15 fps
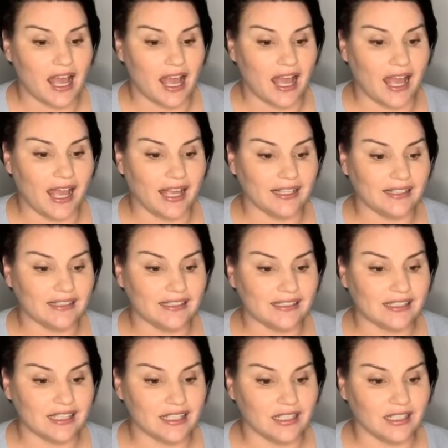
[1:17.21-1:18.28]
and
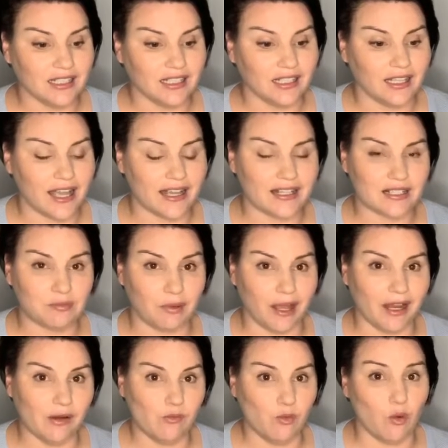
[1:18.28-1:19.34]

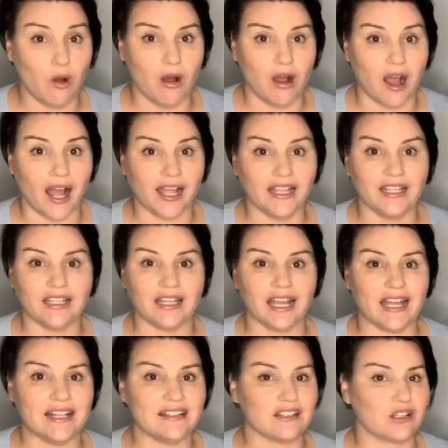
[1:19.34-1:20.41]
explain why
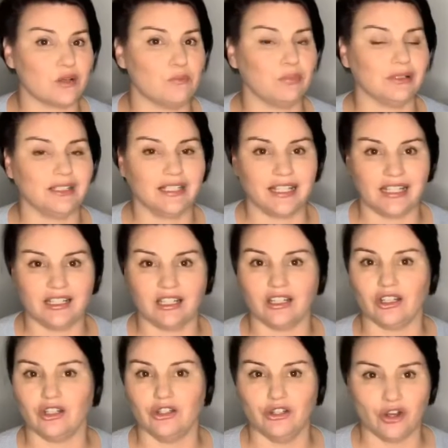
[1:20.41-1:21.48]
it's a complete
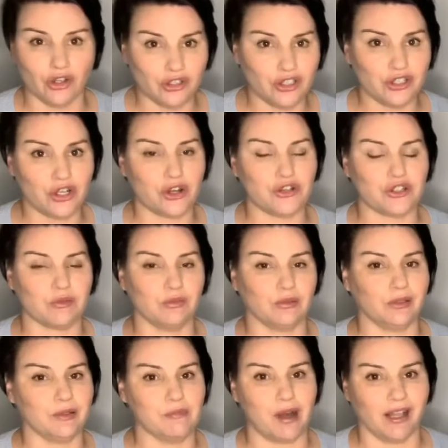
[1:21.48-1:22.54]
non-negotiable
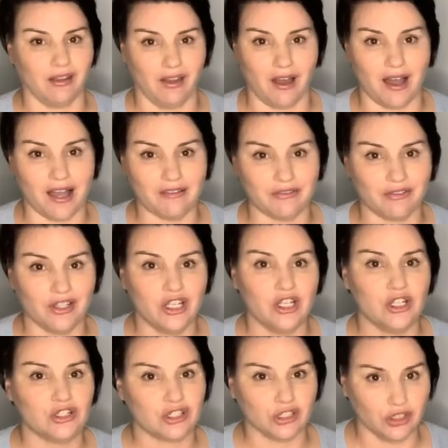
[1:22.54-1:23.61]
in my life
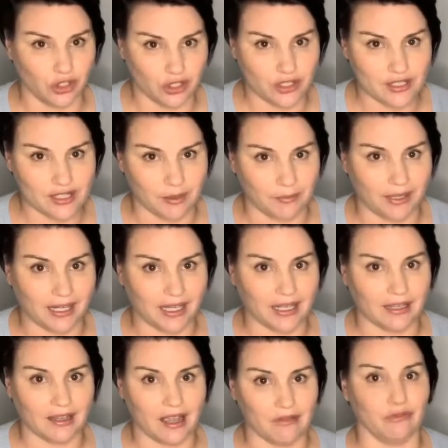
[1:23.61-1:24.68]
to learn
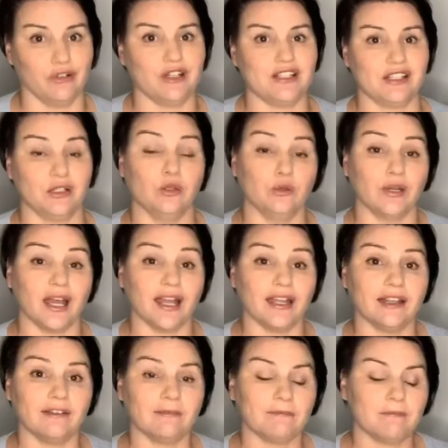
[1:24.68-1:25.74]
something every single
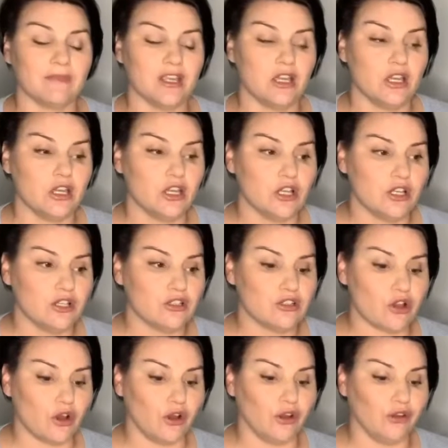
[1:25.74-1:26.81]
day.
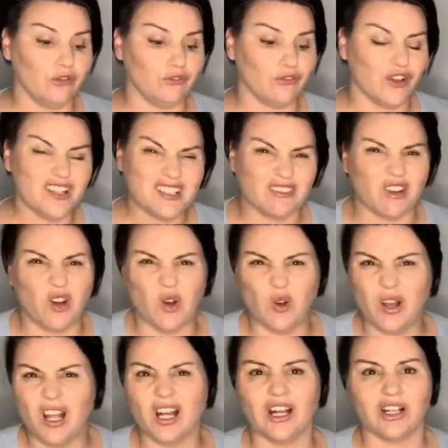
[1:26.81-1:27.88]
So first of
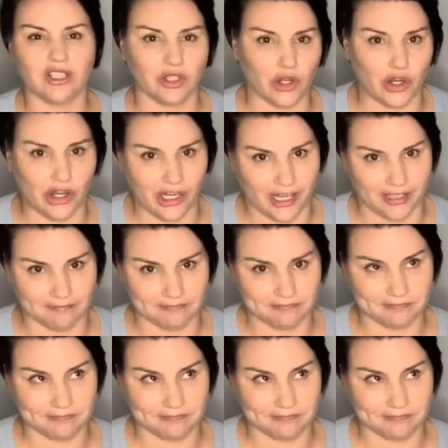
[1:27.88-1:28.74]
all, learning.